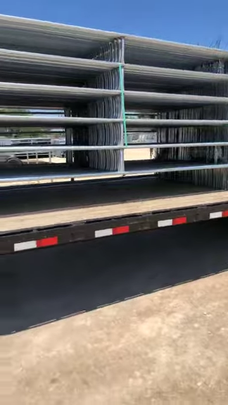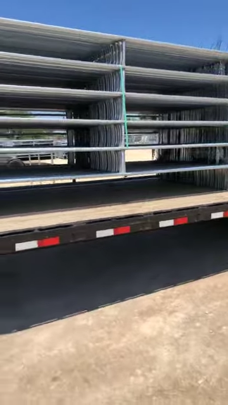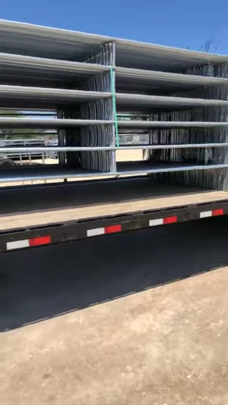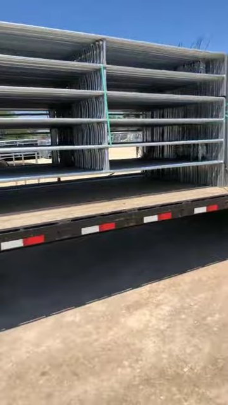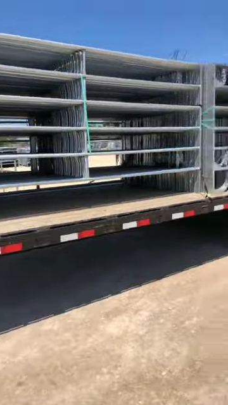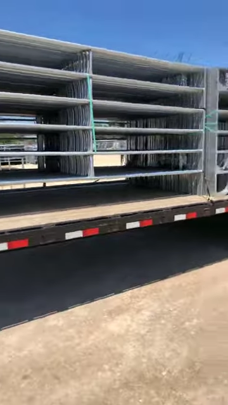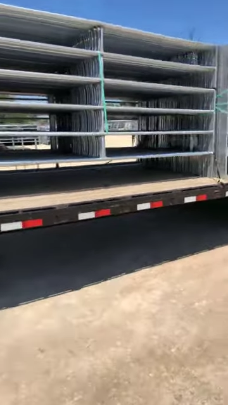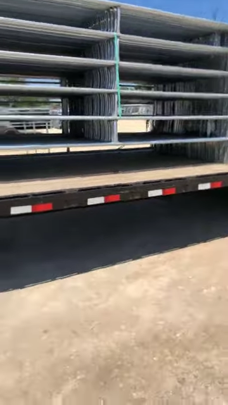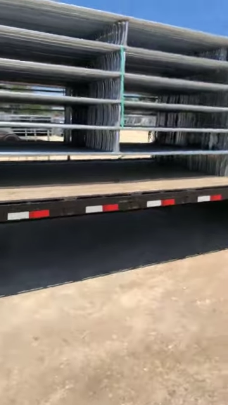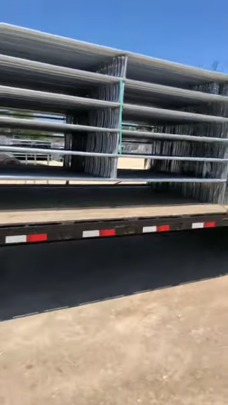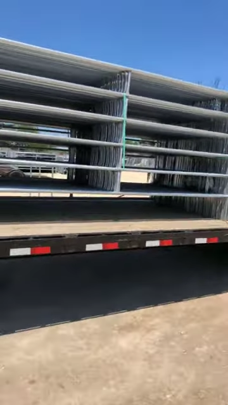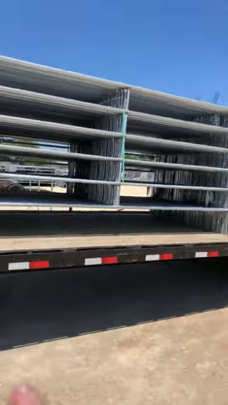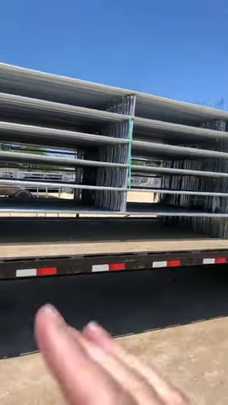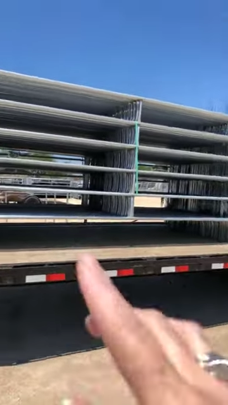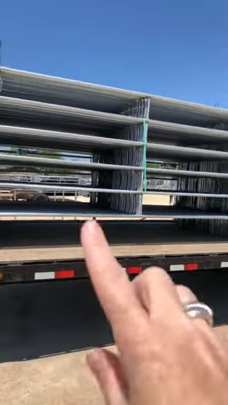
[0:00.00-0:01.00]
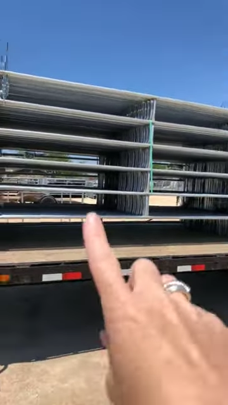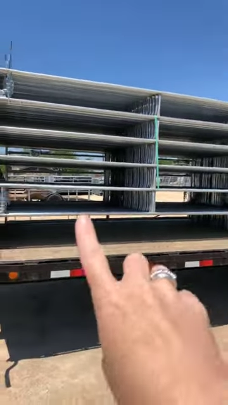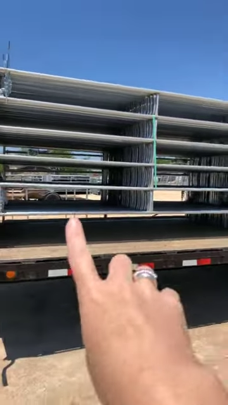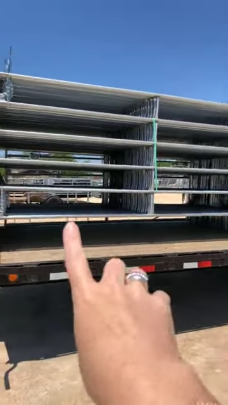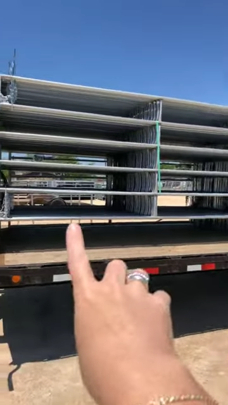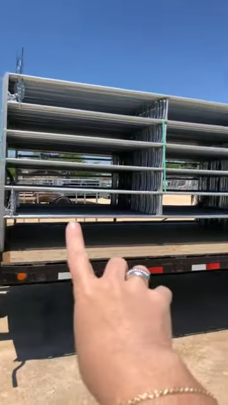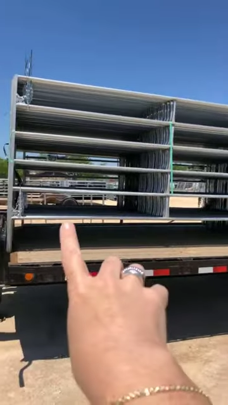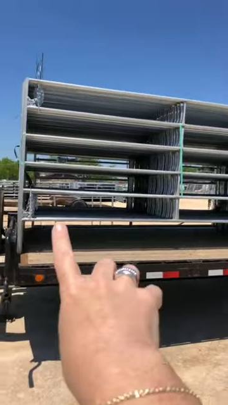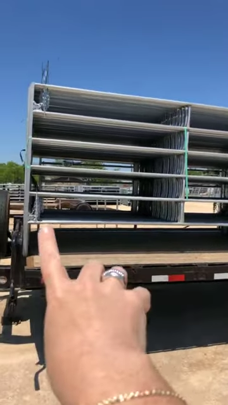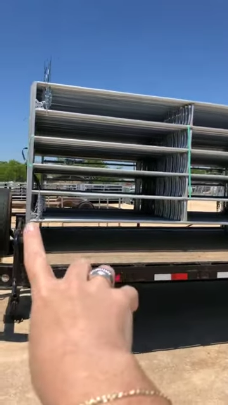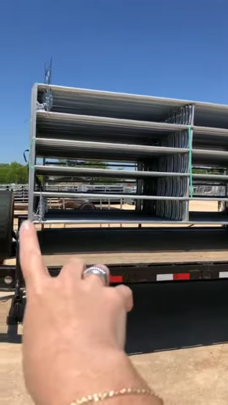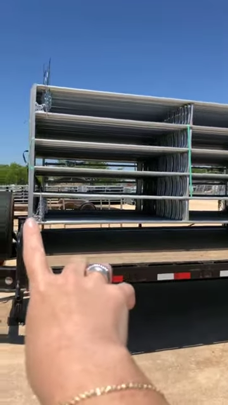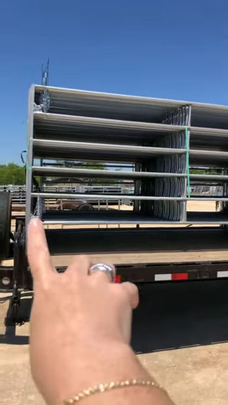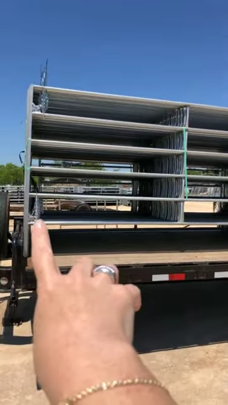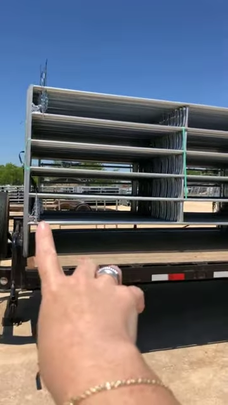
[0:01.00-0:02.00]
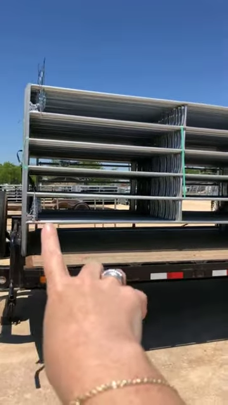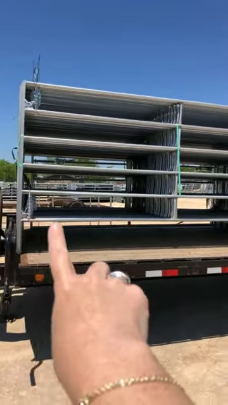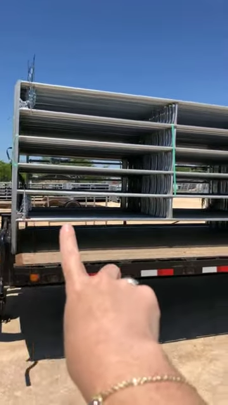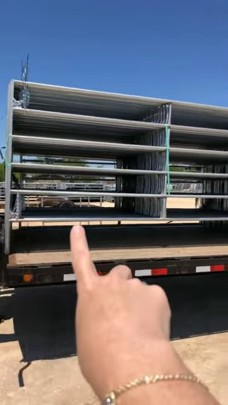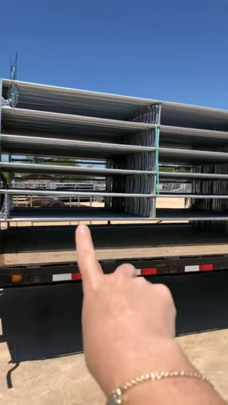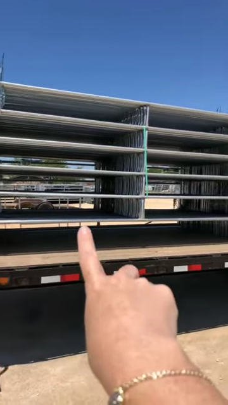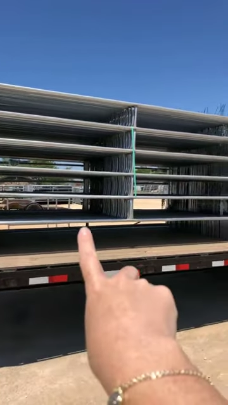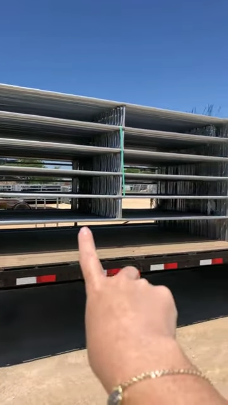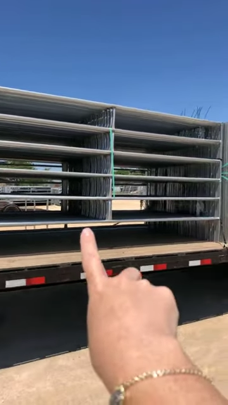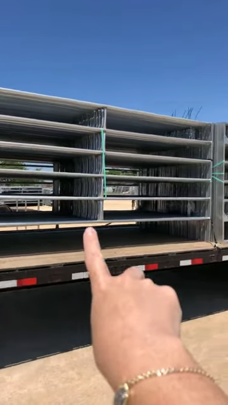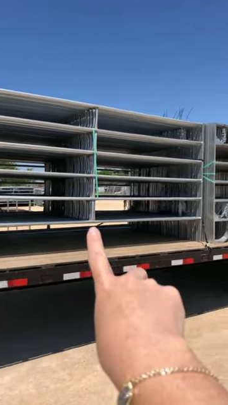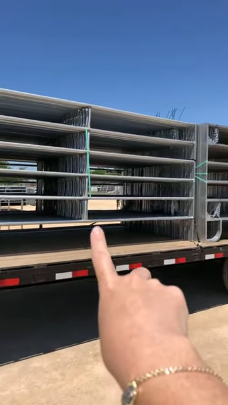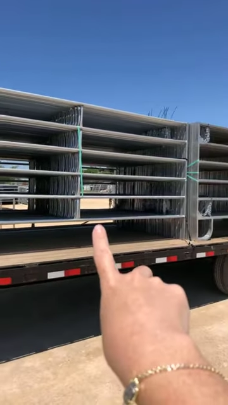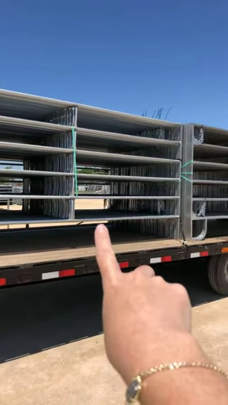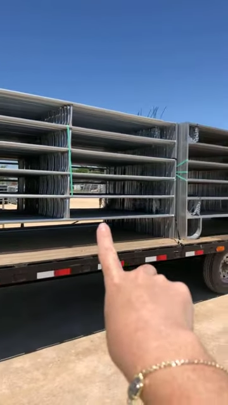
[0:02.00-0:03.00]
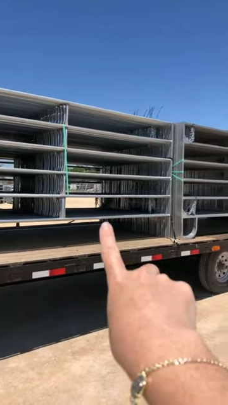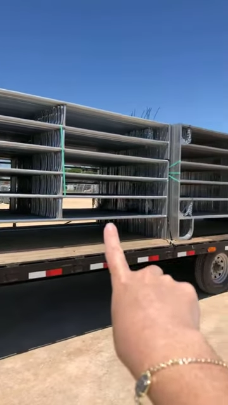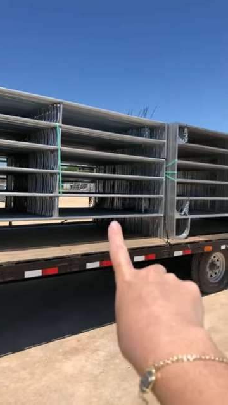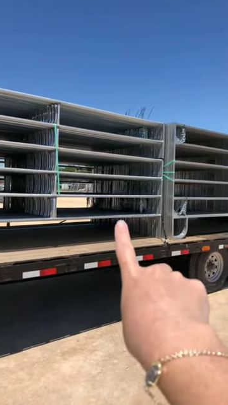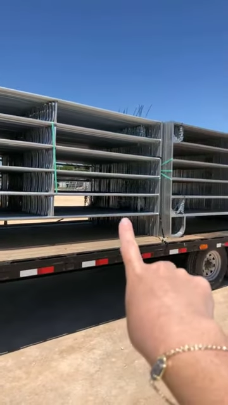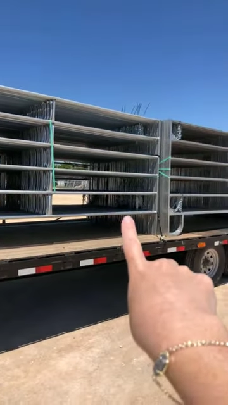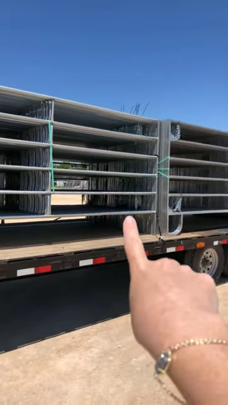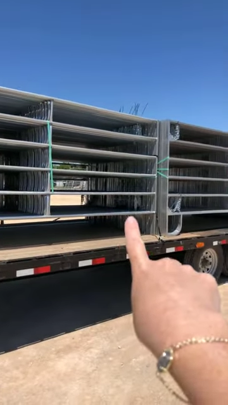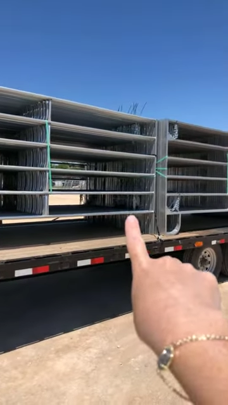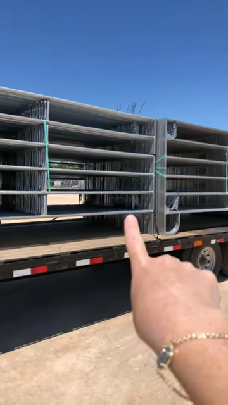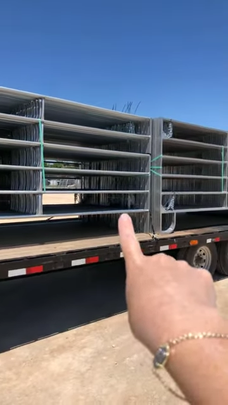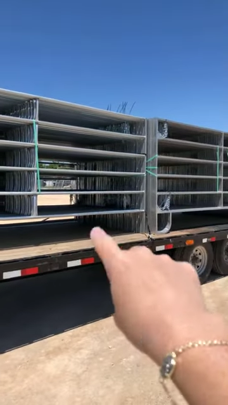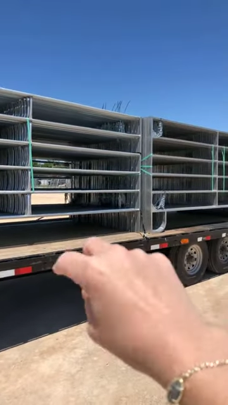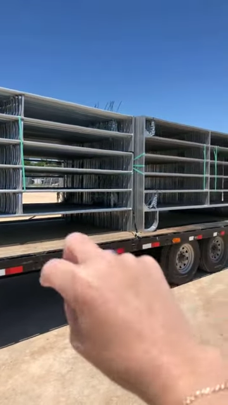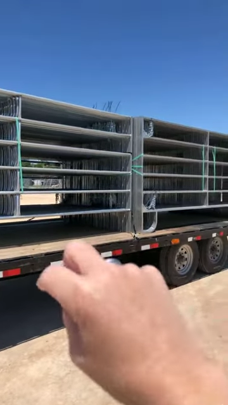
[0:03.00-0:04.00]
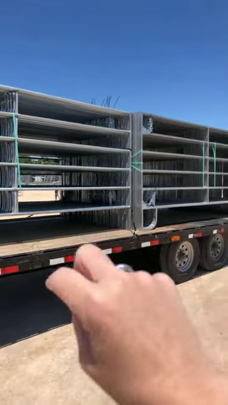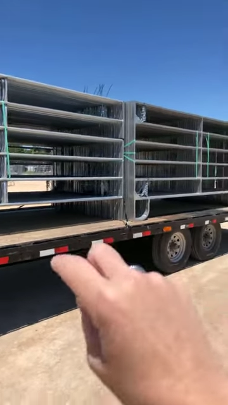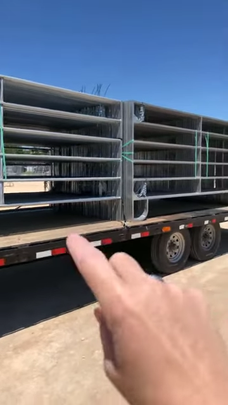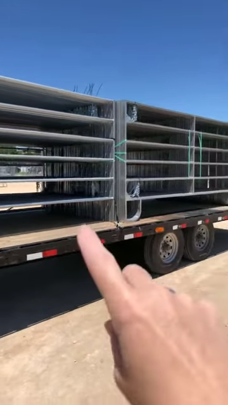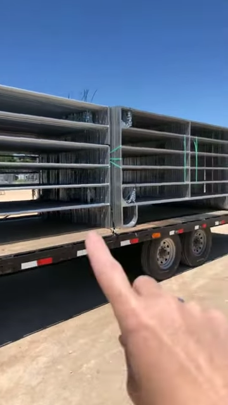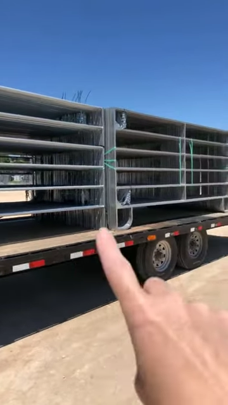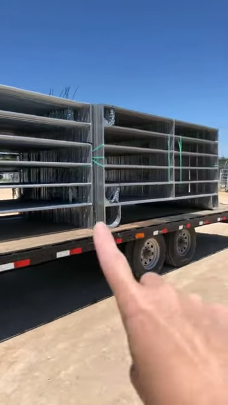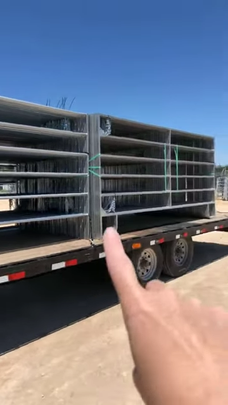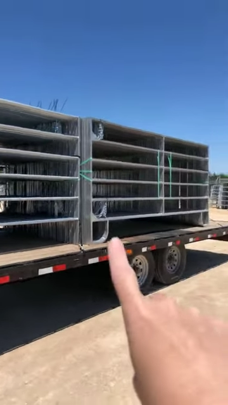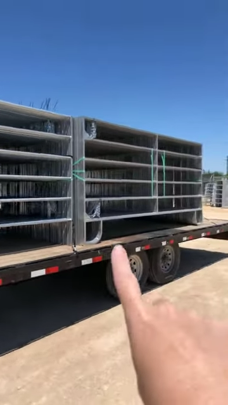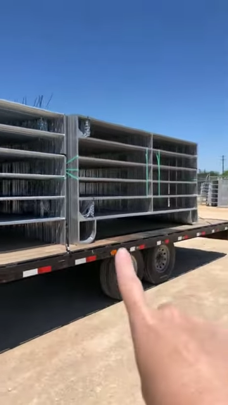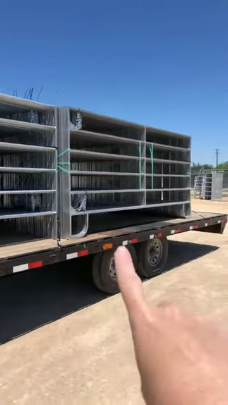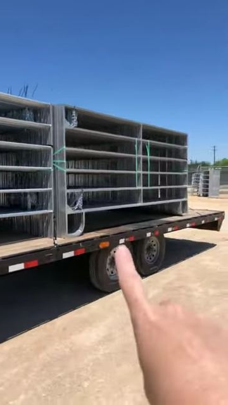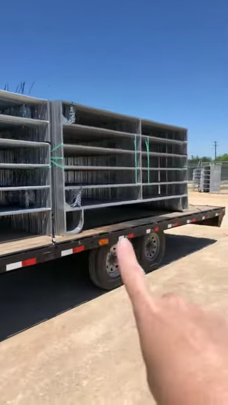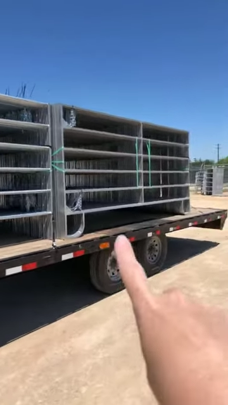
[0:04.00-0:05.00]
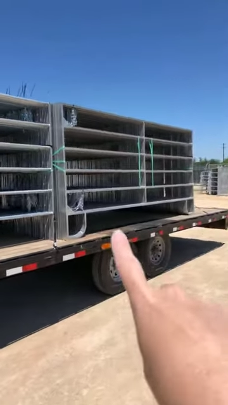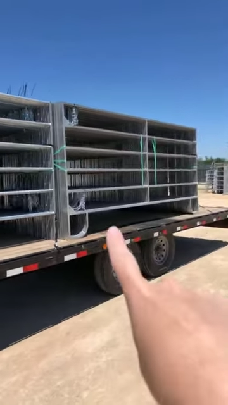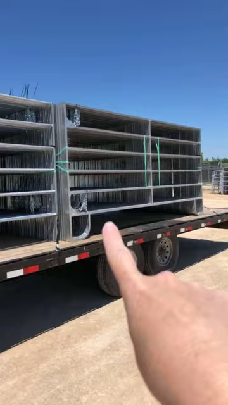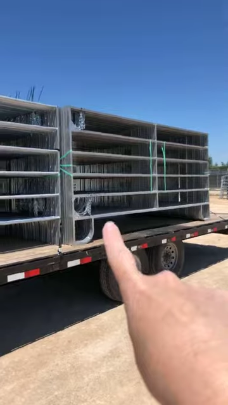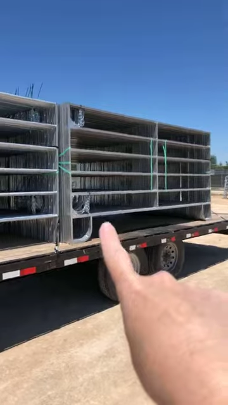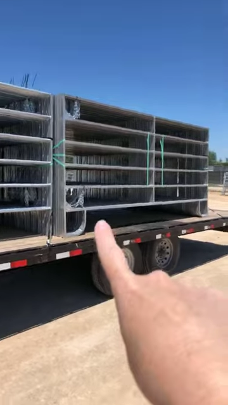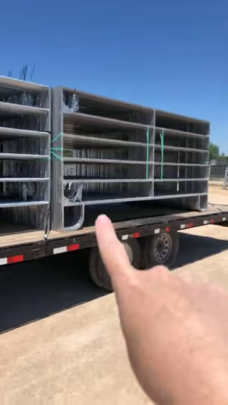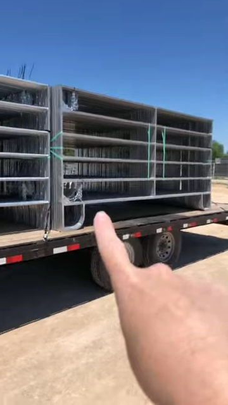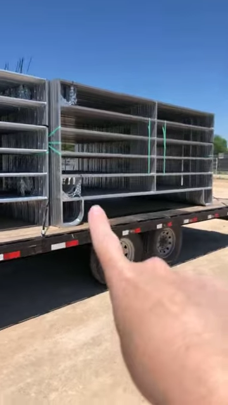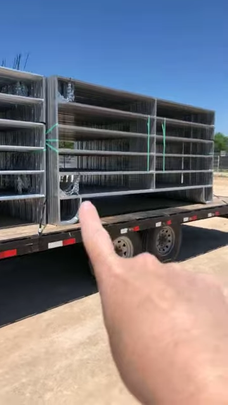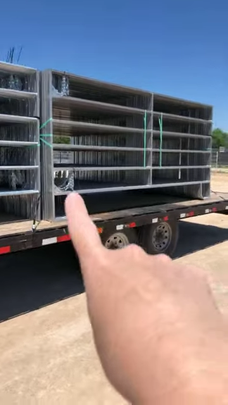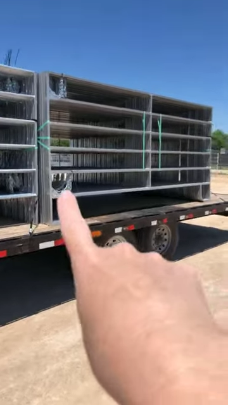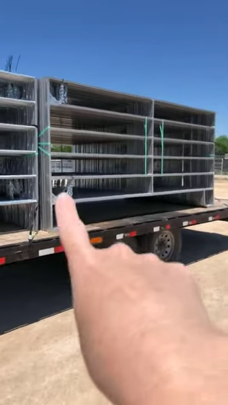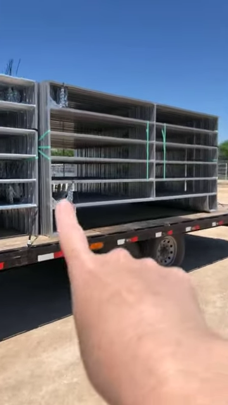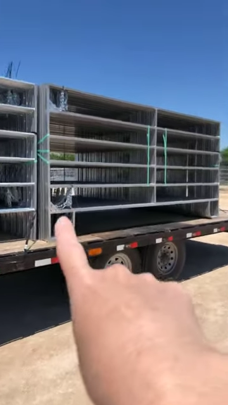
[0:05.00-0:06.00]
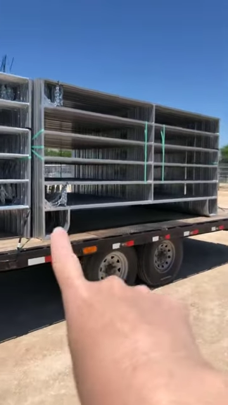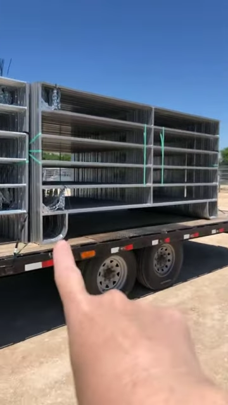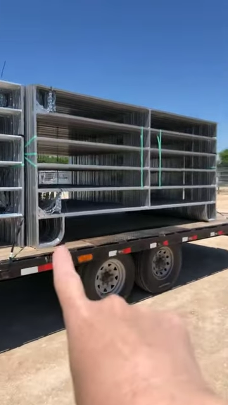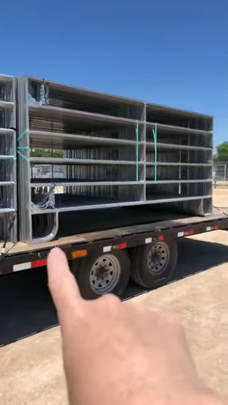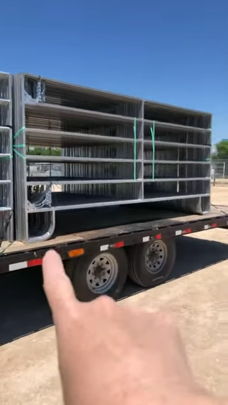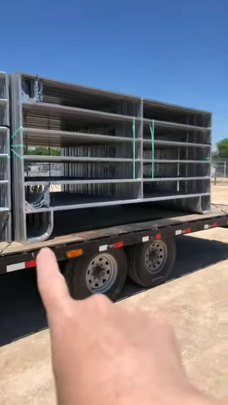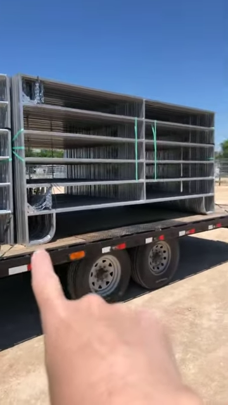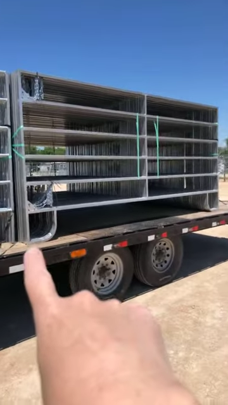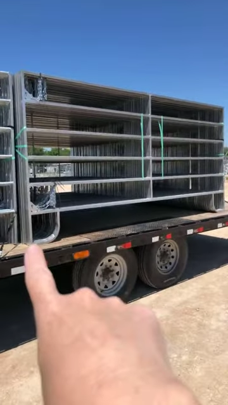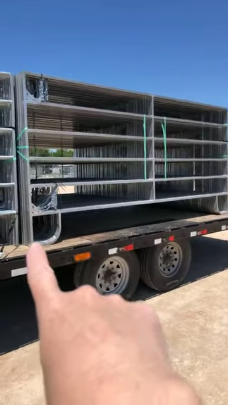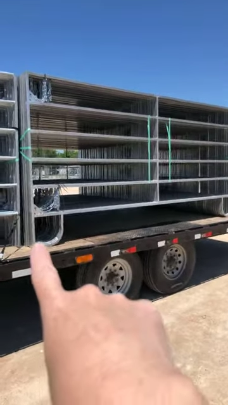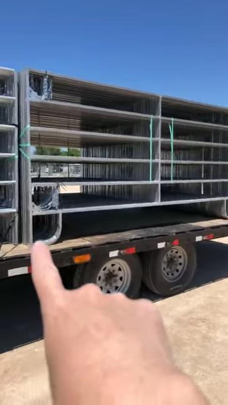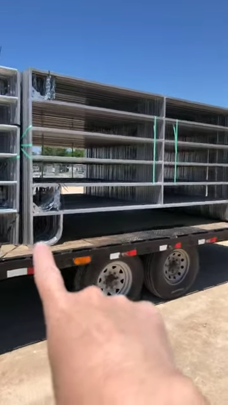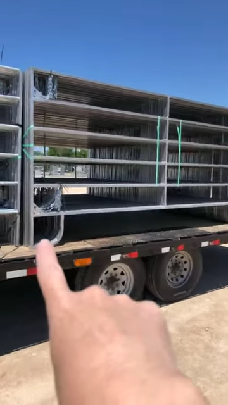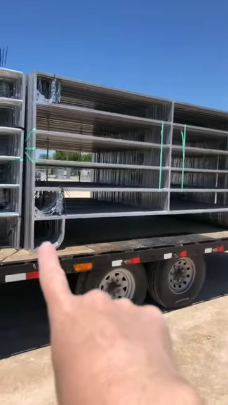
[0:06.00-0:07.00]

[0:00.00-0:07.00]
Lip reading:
(no speaker visible)